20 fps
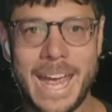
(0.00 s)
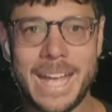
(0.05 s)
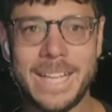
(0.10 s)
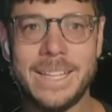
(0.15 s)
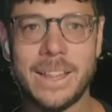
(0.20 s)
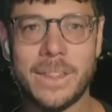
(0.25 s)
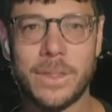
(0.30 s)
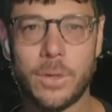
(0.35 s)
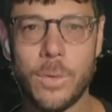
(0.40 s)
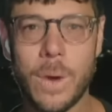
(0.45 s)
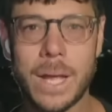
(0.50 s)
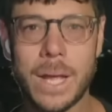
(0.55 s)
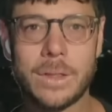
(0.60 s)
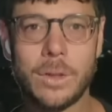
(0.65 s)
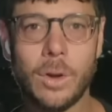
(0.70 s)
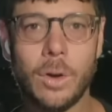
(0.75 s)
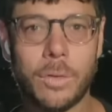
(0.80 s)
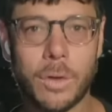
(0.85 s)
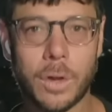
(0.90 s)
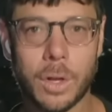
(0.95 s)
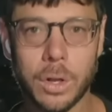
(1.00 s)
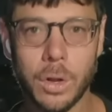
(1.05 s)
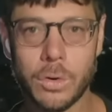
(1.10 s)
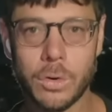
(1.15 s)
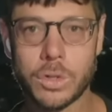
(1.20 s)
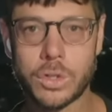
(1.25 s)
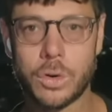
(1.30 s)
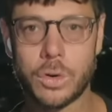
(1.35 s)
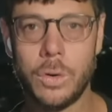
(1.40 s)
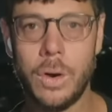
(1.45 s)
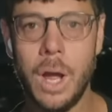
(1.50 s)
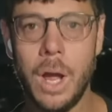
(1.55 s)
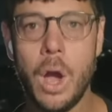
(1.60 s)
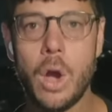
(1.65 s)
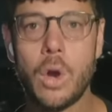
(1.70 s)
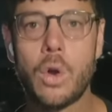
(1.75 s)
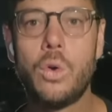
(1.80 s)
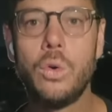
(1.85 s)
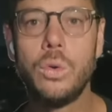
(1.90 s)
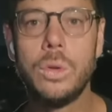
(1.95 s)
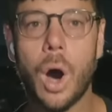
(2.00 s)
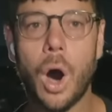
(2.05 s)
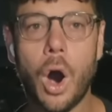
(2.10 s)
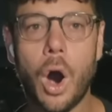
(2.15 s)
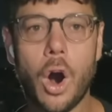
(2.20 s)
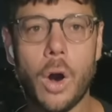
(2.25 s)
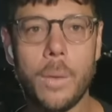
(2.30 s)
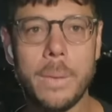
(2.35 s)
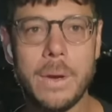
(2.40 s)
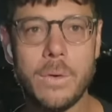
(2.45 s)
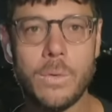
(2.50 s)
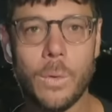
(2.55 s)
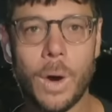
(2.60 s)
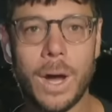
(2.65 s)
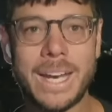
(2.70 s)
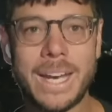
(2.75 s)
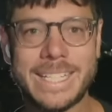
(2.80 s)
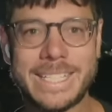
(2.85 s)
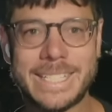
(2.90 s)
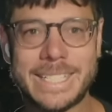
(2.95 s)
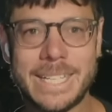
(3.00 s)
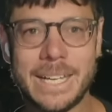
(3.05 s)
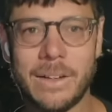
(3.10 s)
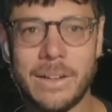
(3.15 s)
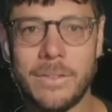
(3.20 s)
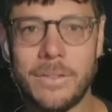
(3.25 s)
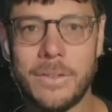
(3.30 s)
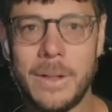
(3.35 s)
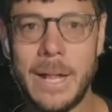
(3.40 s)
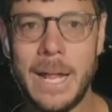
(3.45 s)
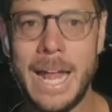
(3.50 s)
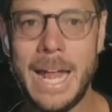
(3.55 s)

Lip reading: and the threat of closure could harm Iran itself